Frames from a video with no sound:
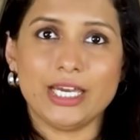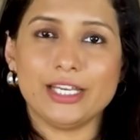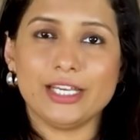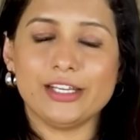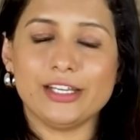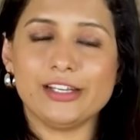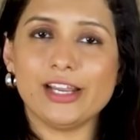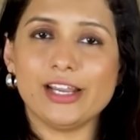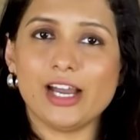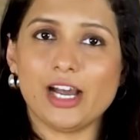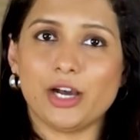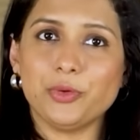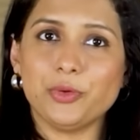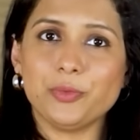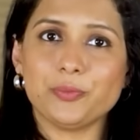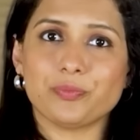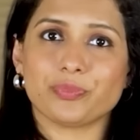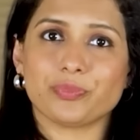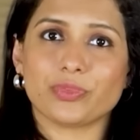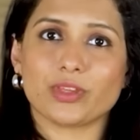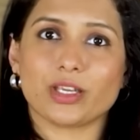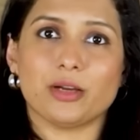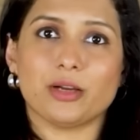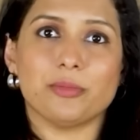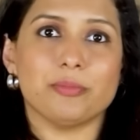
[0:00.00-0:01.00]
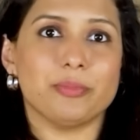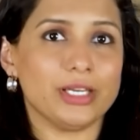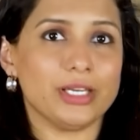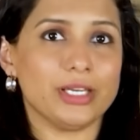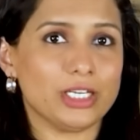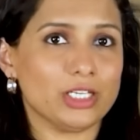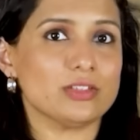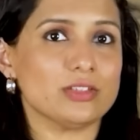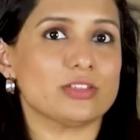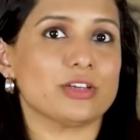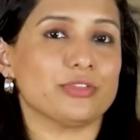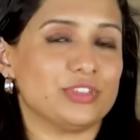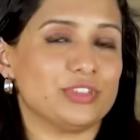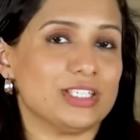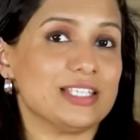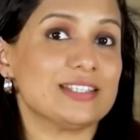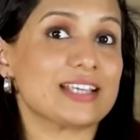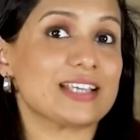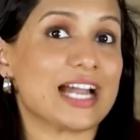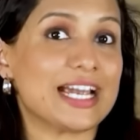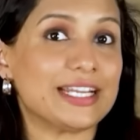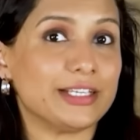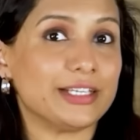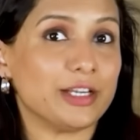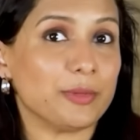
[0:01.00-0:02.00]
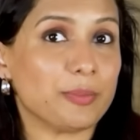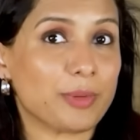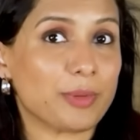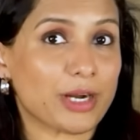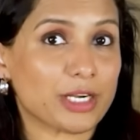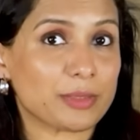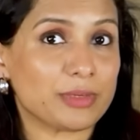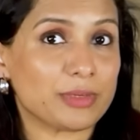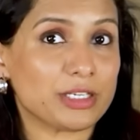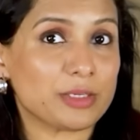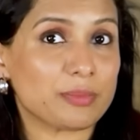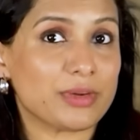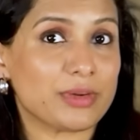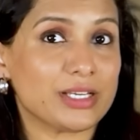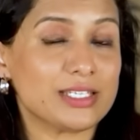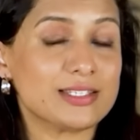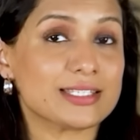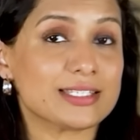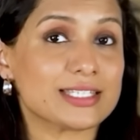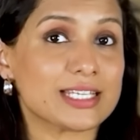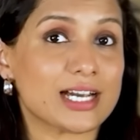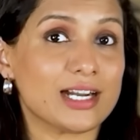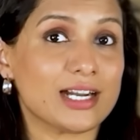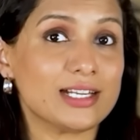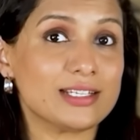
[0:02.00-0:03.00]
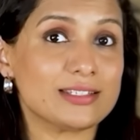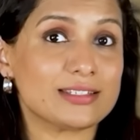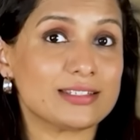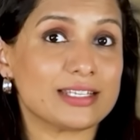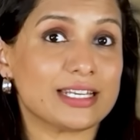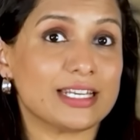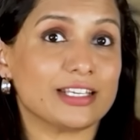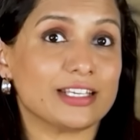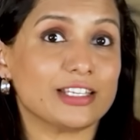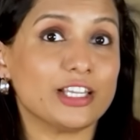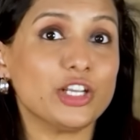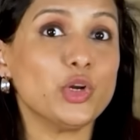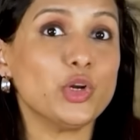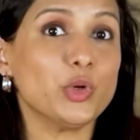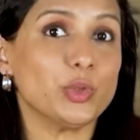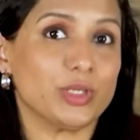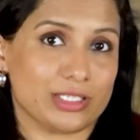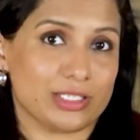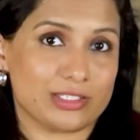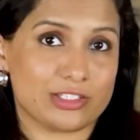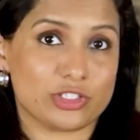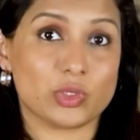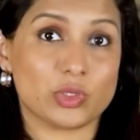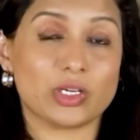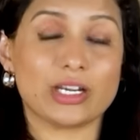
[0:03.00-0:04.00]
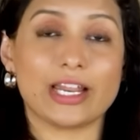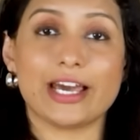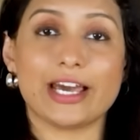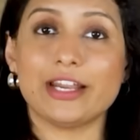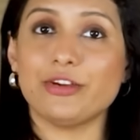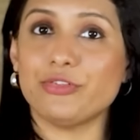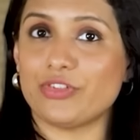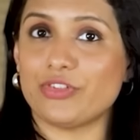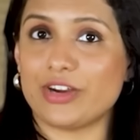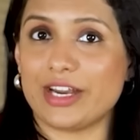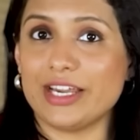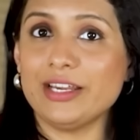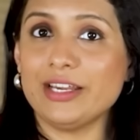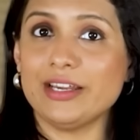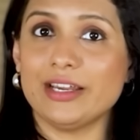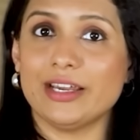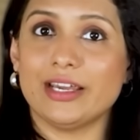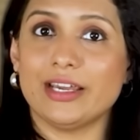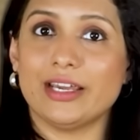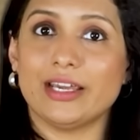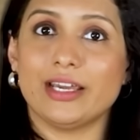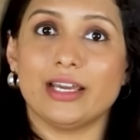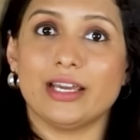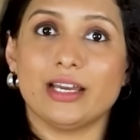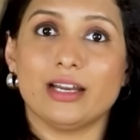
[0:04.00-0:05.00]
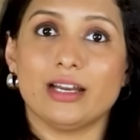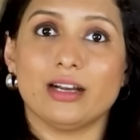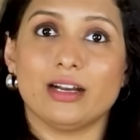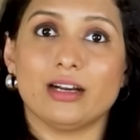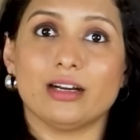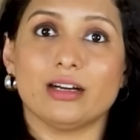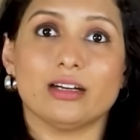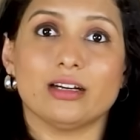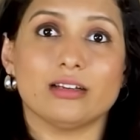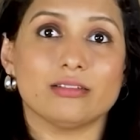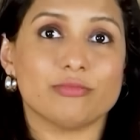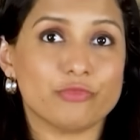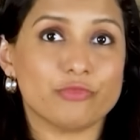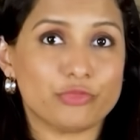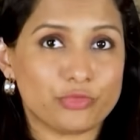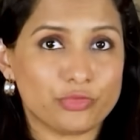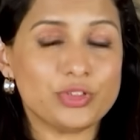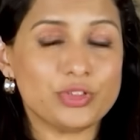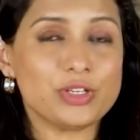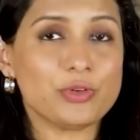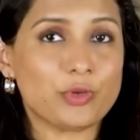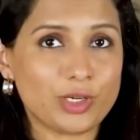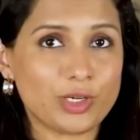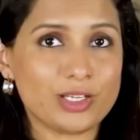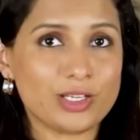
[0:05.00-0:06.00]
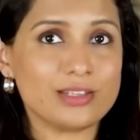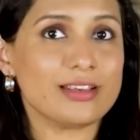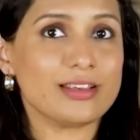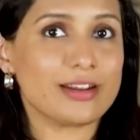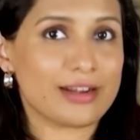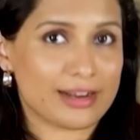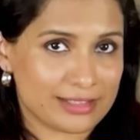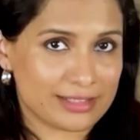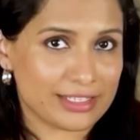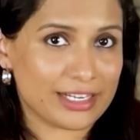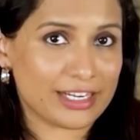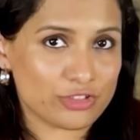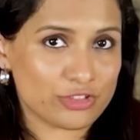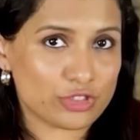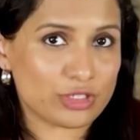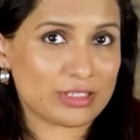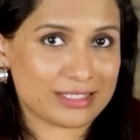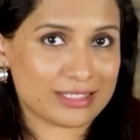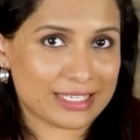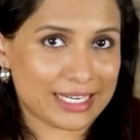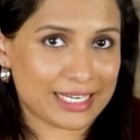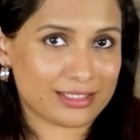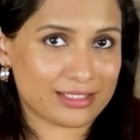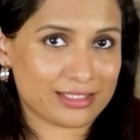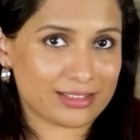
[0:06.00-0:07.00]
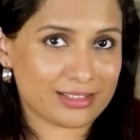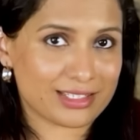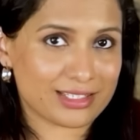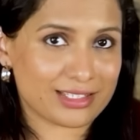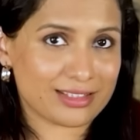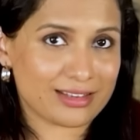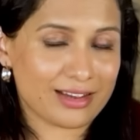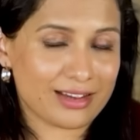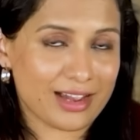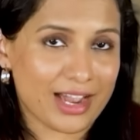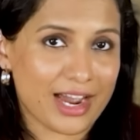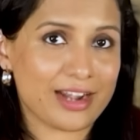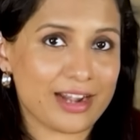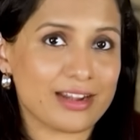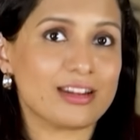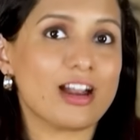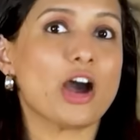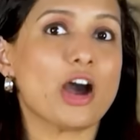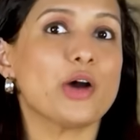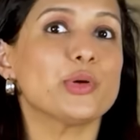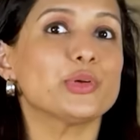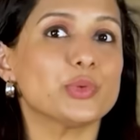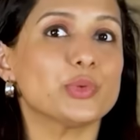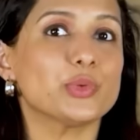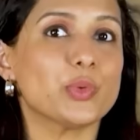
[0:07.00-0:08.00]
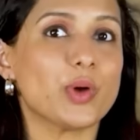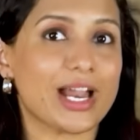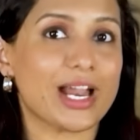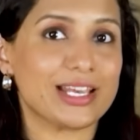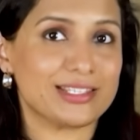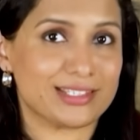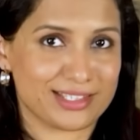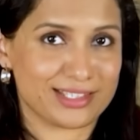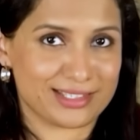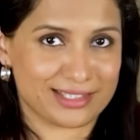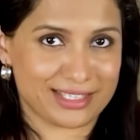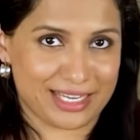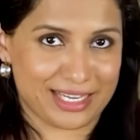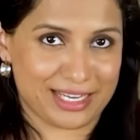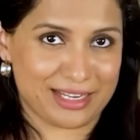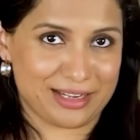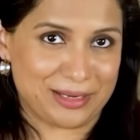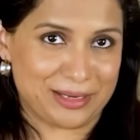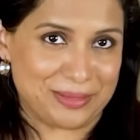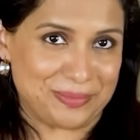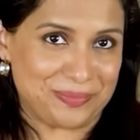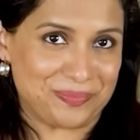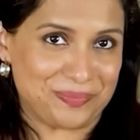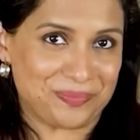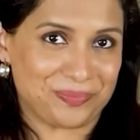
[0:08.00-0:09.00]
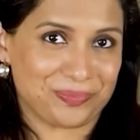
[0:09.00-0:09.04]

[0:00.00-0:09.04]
Now, because of this, IT department may start sending the notice to clarify what is the residential status and how to assess the income,